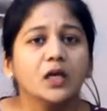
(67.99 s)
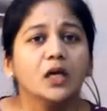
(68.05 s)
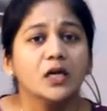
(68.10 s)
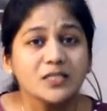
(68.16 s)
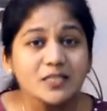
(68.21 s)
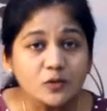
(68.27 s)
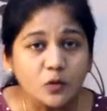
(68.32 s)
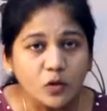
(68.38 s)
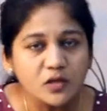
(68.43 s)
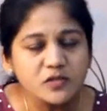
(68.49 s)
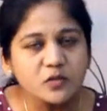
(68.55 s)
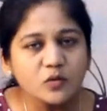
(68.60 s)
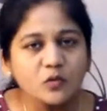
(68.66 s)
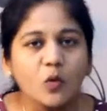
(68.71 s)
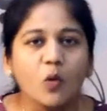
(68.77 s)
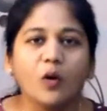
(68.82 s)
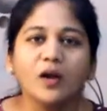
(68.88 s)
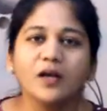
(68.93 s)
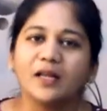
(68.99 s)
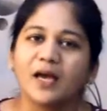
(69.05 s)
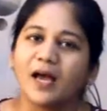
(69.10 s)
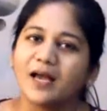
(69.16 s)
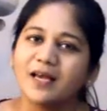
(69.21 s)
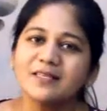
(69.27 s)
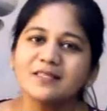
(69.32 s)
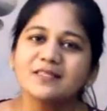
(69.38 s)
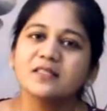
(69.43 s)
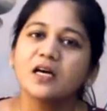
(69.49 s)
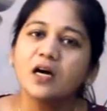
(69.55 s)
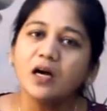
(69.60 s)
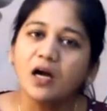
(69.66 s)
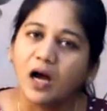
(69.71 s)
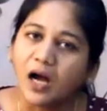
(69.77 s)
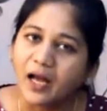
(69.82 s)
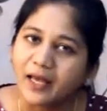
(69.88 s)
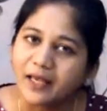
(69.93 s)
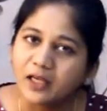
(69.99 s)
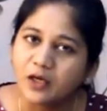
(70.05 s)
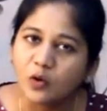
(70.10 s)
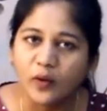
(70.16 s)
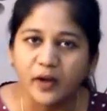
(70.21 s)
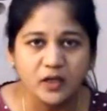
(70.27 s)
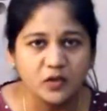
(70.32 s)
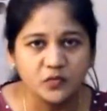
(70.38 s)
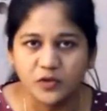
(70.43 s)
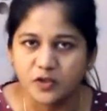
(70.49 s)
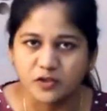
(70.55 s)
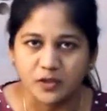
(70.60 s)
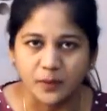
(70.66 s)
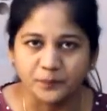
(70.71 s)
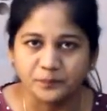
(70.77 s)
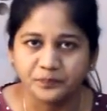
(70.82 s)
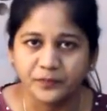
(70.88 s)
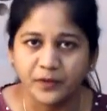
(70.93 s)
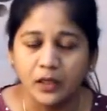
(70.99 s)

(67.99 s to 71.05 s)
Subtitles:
It is also called as the hyaloid fissure.